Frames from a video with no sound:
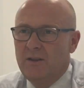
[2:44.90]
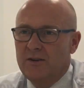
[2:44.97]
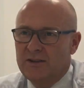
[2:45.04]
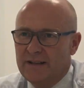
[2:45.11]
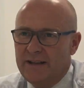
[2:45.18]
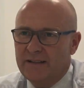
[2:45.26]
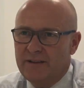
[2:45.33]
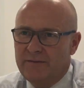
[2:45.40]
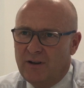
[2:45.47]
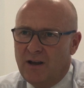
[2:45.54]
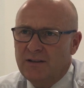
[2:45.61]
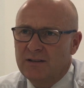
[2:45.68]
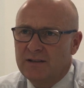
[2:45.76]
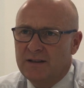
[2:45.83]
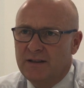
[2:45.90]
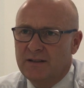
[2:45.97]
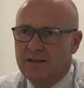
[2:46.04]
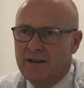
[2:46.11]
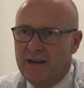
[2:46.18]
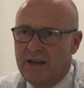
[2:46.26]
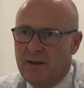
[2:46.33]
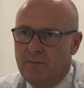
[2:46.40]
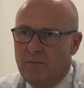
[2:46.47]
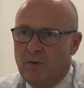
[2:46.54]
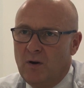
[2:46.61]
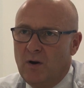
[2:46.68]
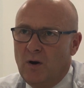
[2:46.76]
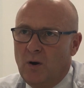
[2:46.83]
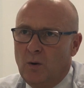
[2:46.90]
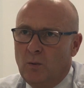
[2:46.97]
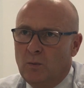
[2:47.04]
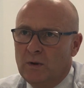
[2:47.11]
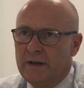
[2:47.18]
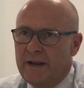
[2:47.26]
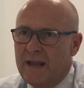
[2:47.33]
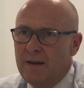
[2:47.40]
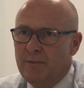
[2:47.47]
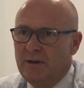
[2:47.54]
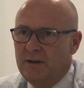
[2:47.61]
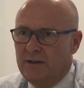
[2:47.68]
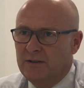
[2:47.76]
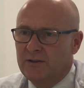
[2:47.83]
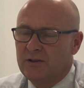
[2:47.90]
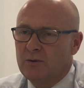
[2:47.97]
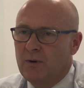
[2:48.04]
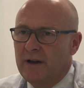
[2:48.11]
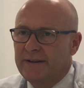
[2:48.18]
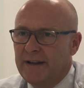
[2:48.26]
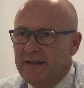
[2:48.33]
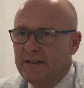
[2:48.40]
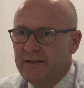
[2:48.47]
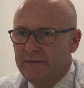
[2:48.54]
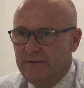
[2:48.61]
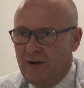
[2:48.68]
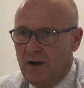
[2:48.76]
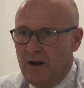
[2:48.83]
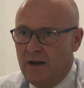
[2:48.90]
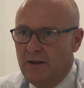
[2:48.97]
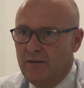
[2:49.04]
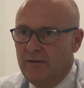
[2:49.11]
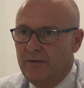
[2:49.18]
The Selective Licensing scheme will enable us to identify